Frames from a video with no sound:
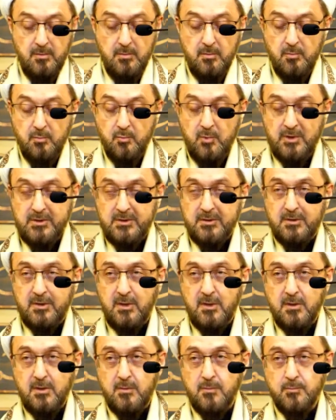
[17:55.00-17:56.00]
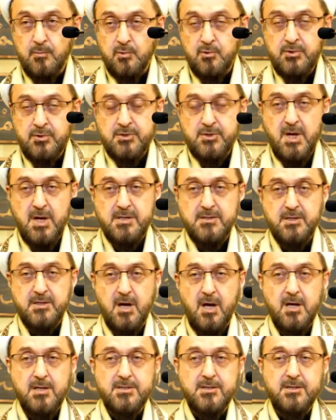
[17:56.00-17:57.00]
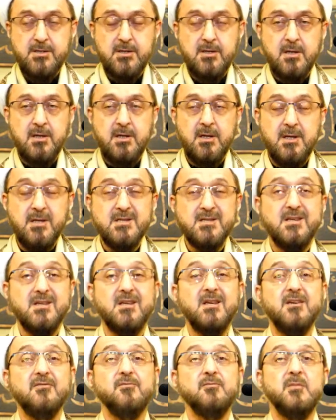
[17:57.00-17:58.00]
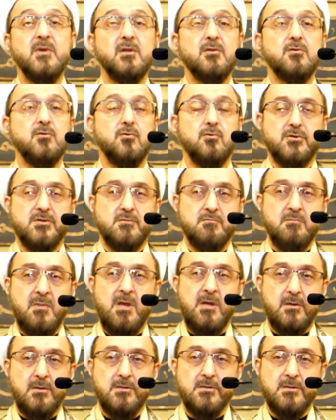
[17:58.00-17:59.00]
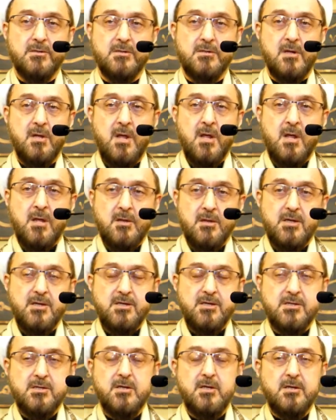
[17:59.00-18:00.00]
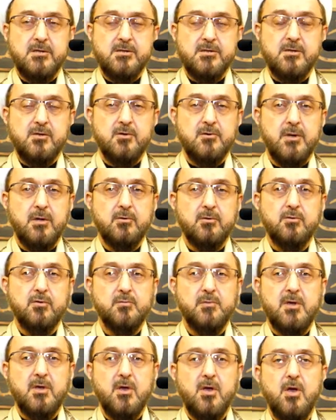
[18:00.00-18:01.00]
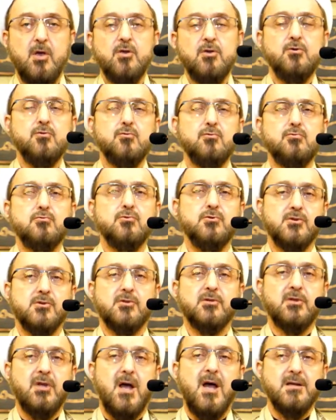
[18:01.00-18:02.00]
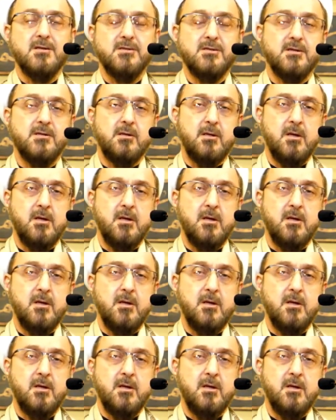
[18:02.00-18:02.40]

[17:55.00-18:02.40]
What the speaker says: What Musa is asking is, give me those means. This is going to be a huge task